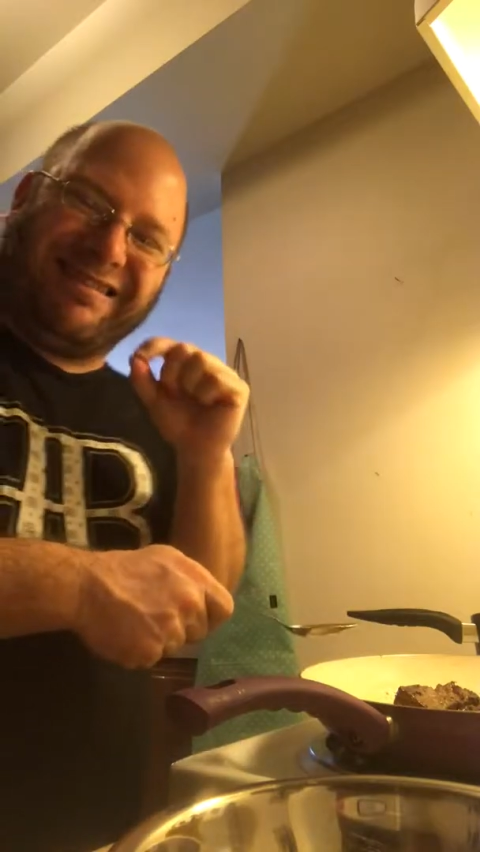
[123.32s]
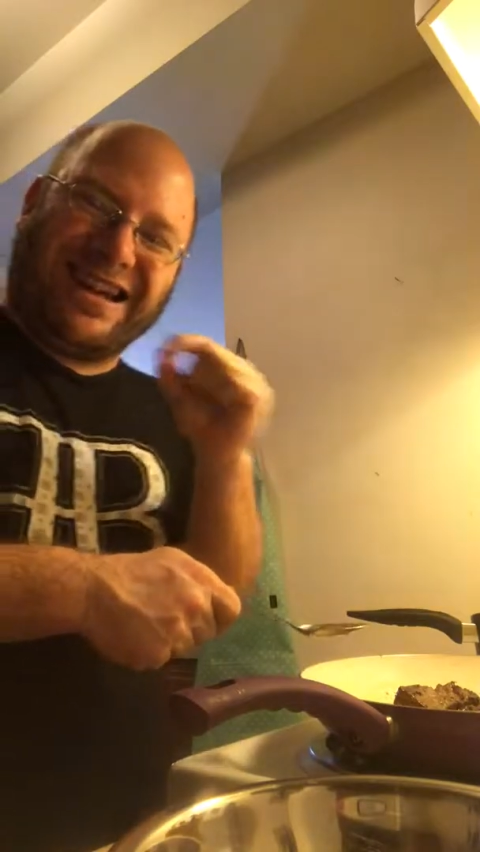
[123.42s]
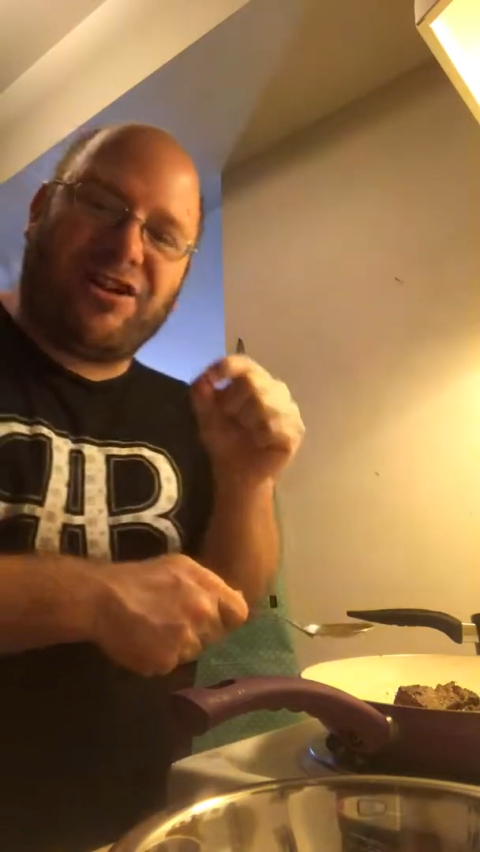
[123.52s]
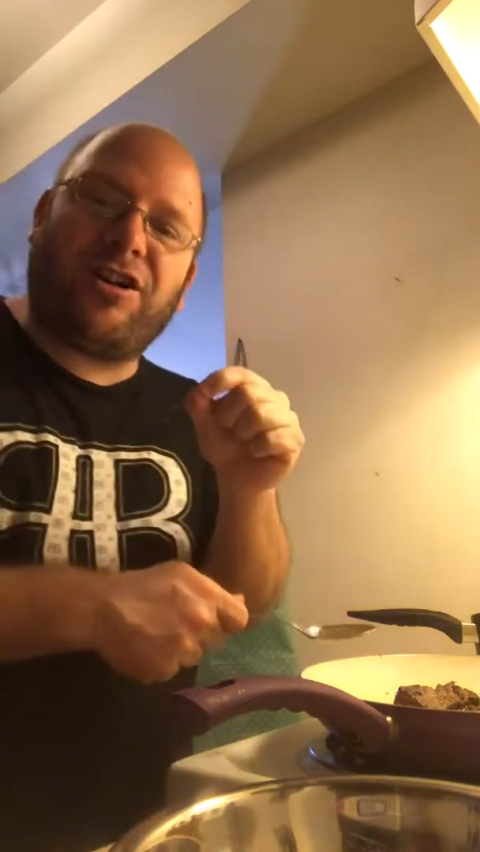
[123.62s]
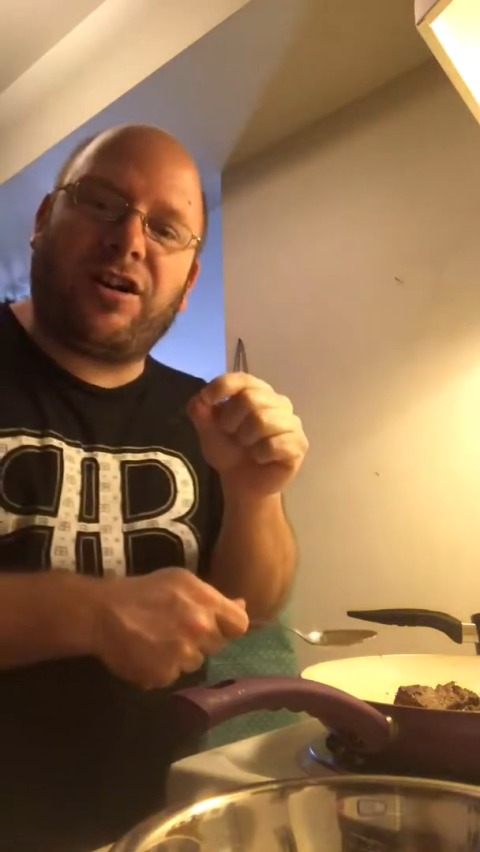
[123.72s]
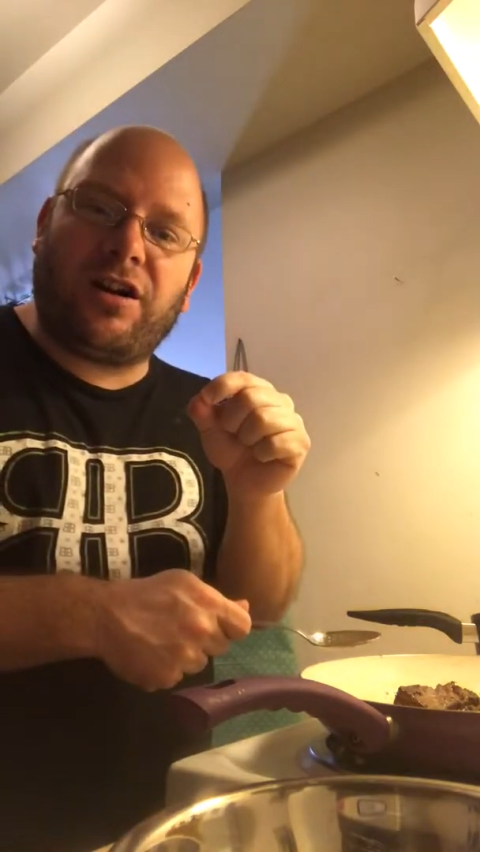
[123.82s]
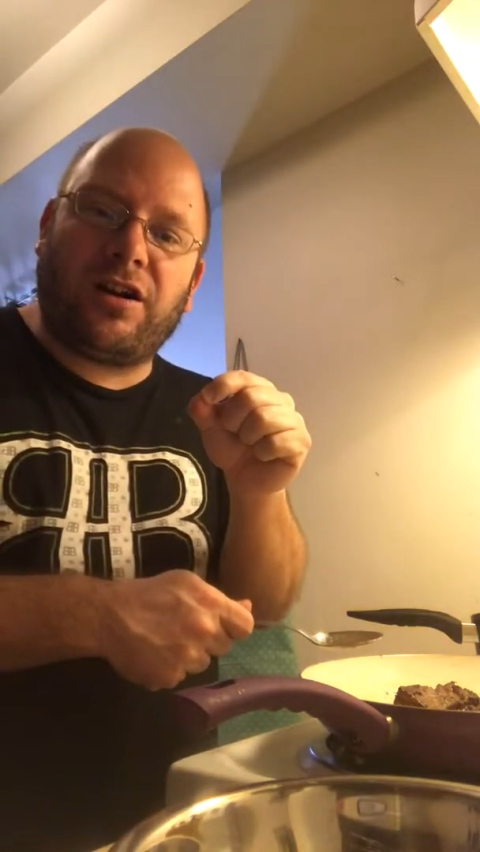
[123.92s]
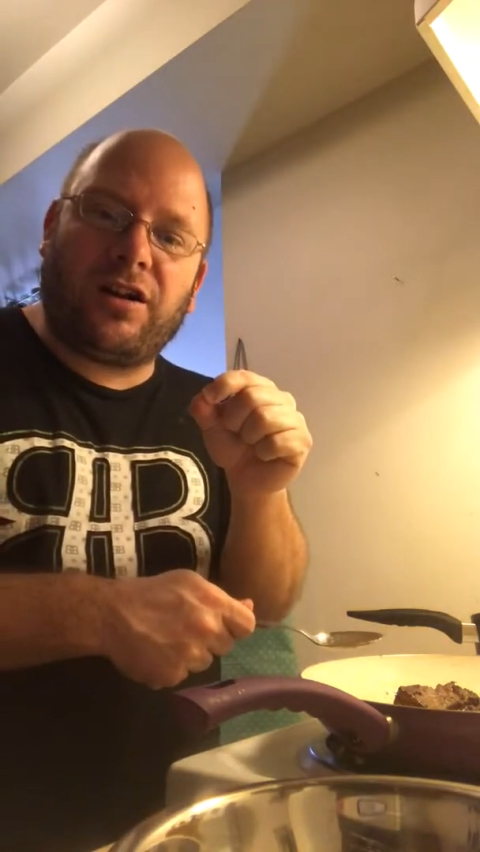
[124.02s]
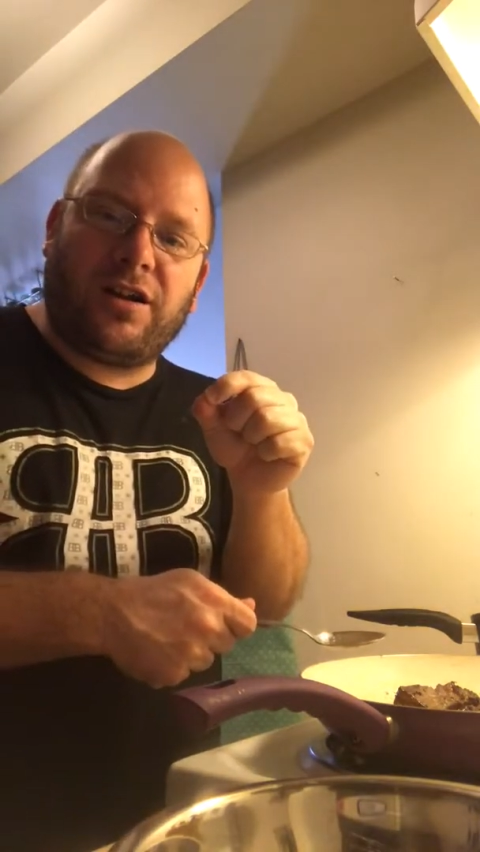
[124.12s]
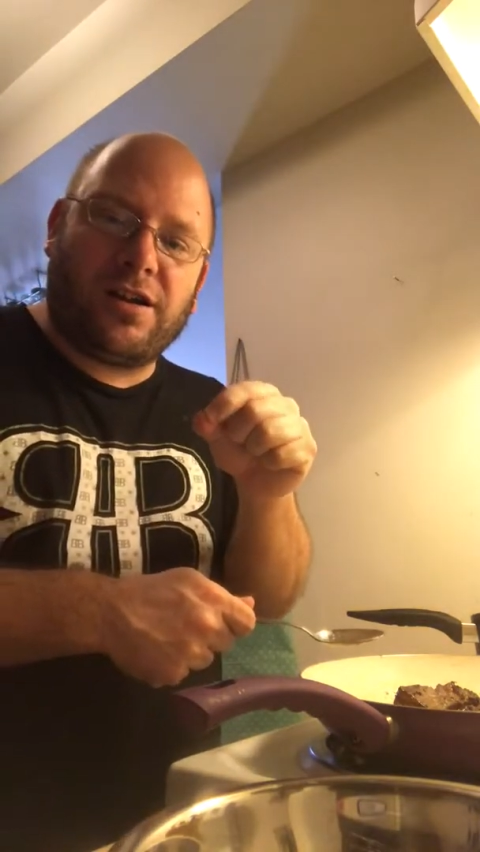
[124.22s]
layer
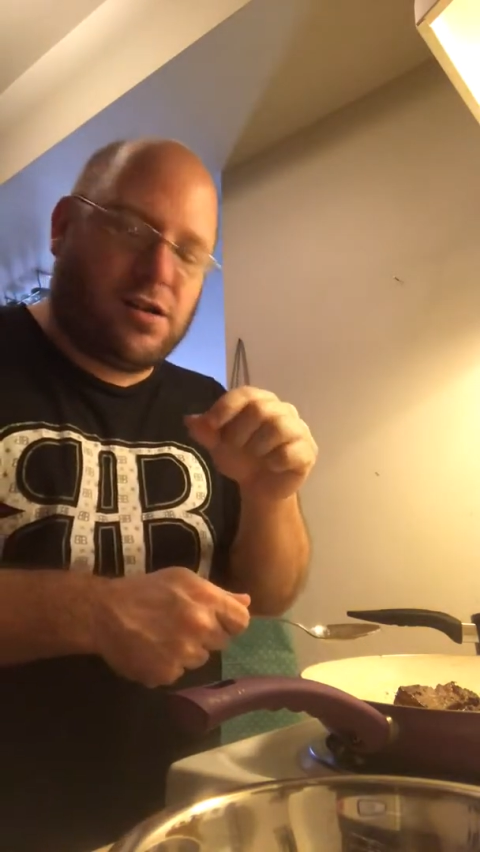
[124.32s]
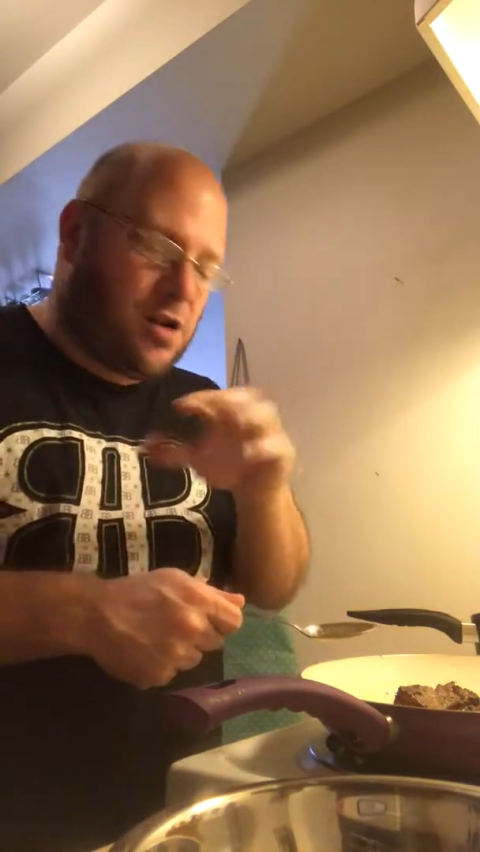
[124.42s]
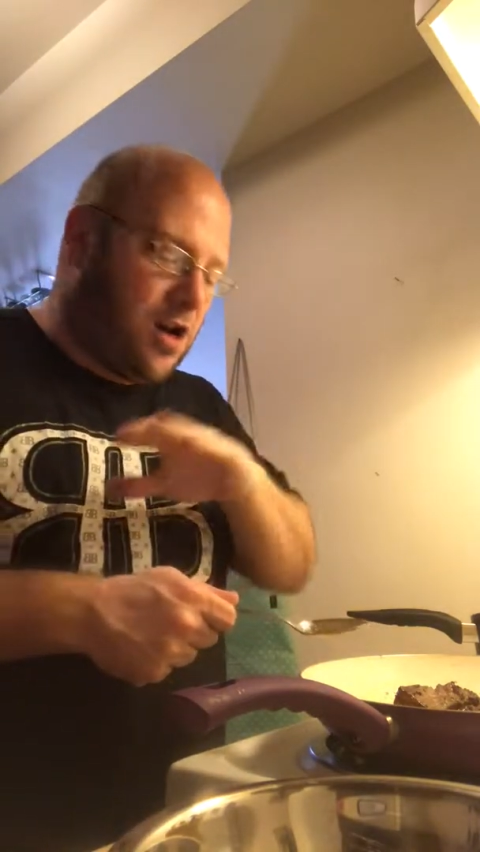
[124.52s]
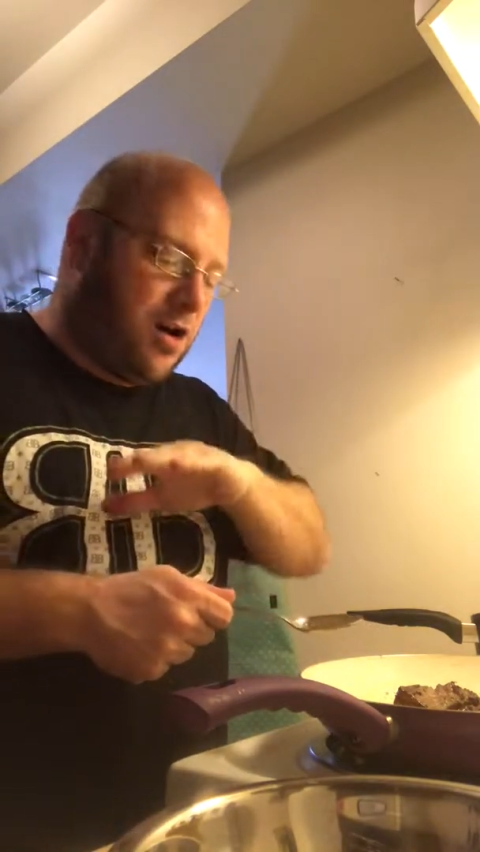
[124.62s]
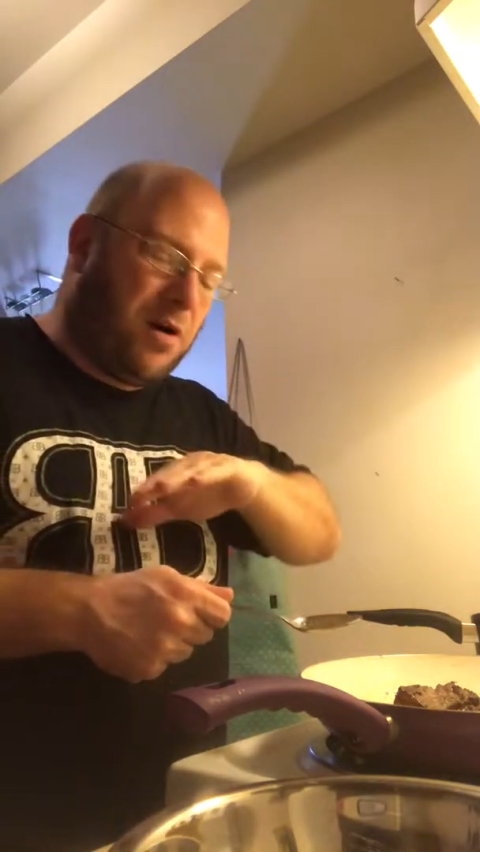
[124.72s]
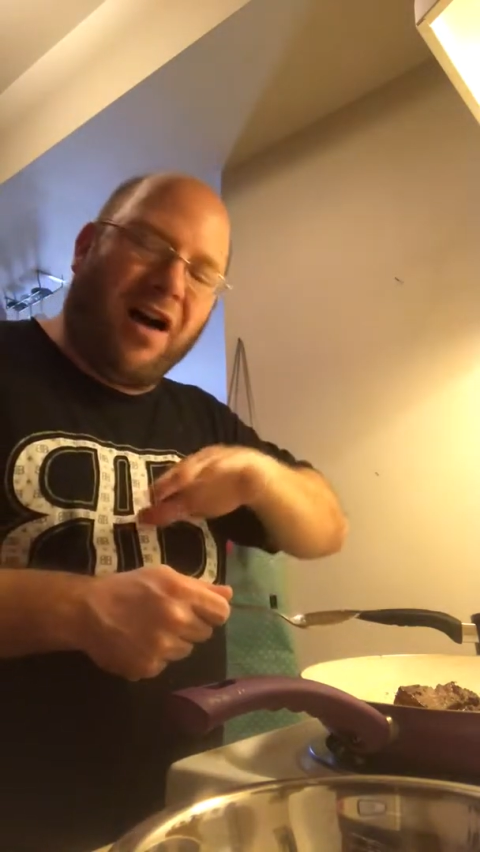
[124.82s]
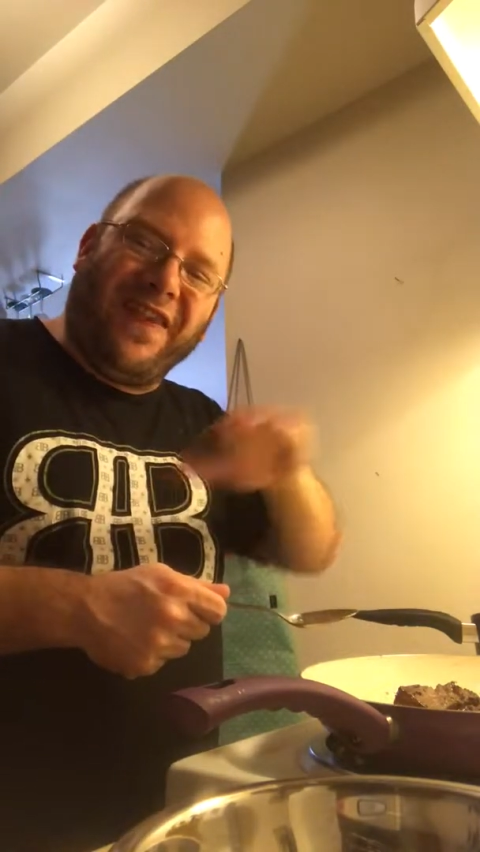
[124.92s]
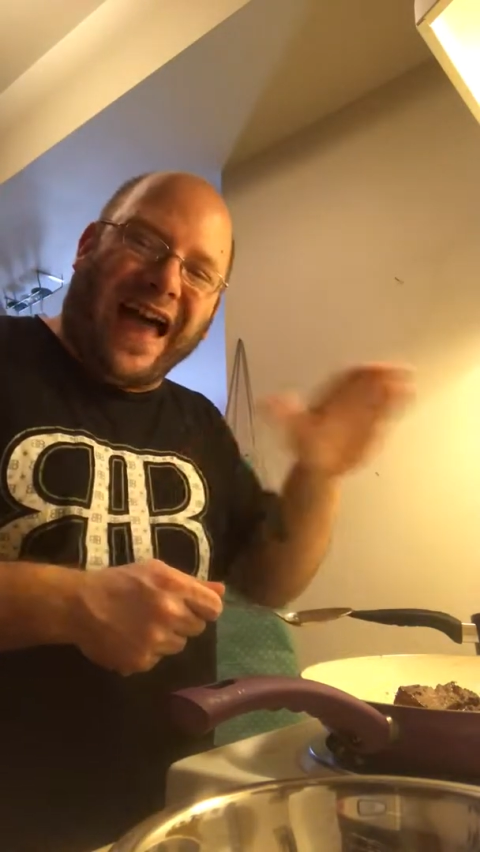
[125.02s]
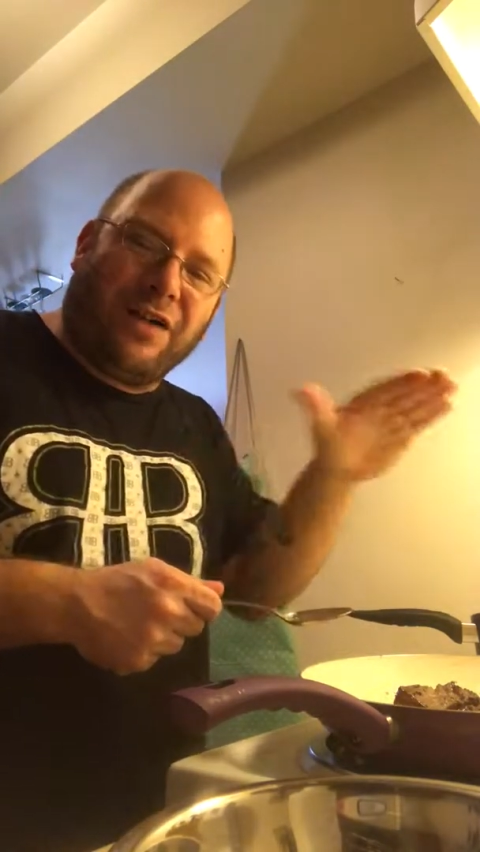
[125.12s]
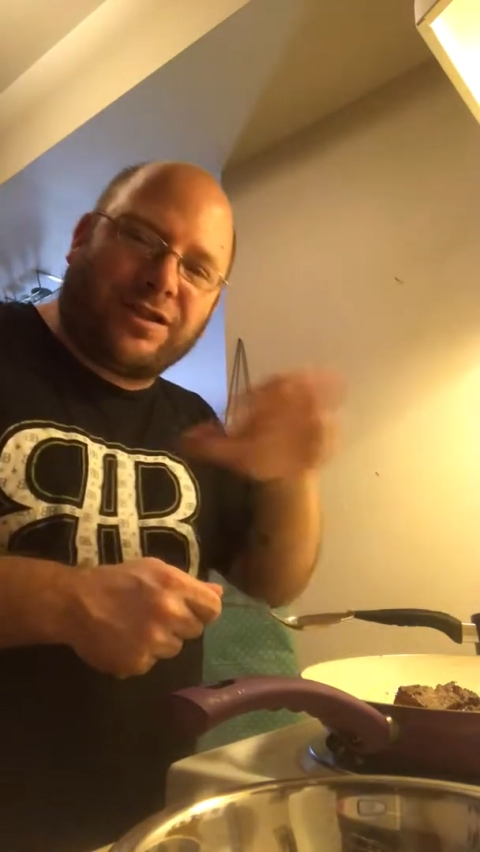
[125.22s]

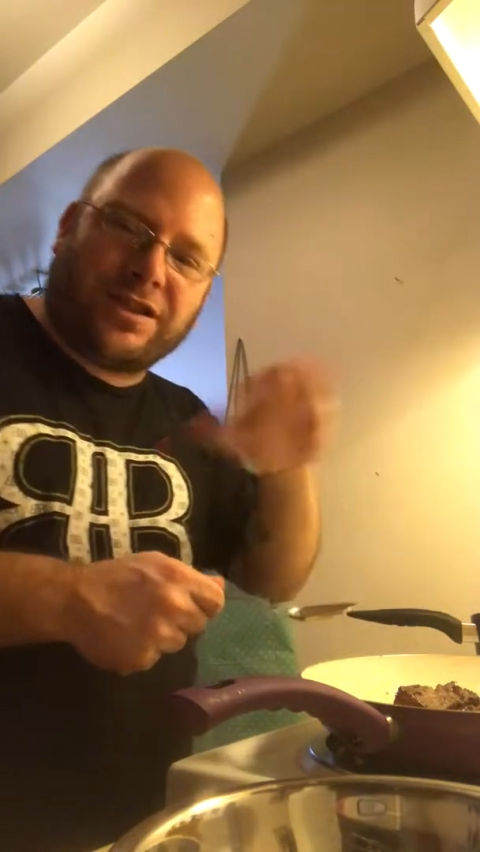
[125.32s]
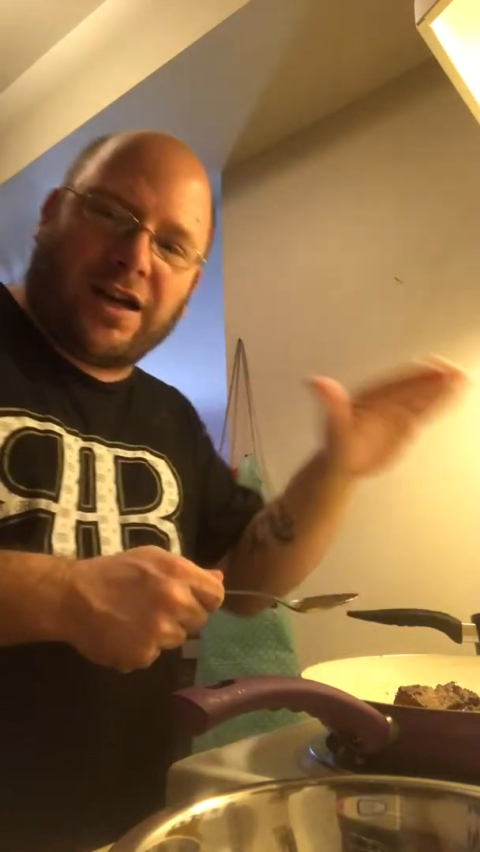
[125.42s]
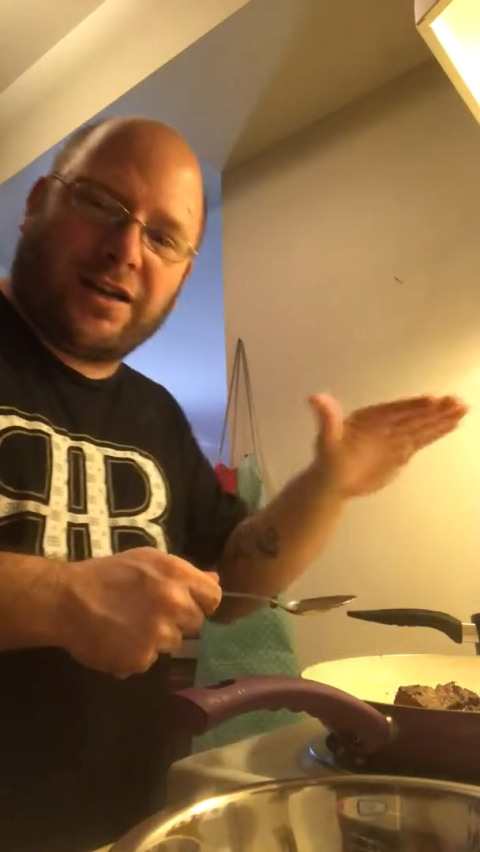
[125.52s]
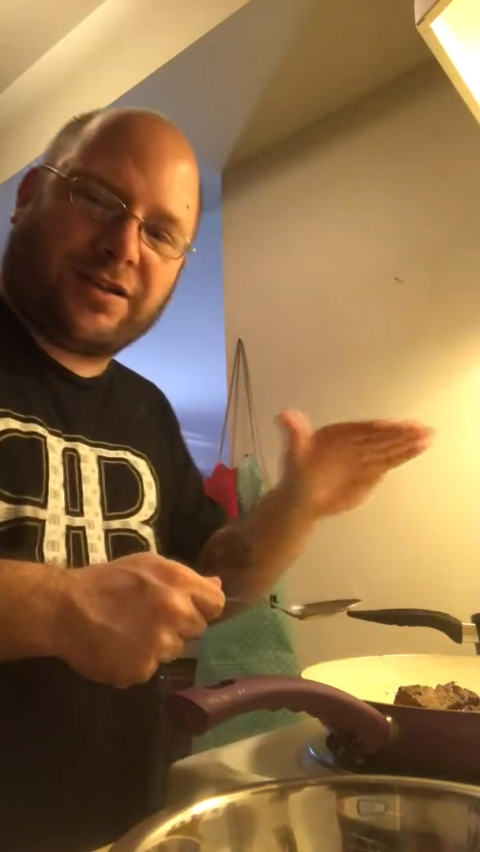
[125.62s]
on the outside.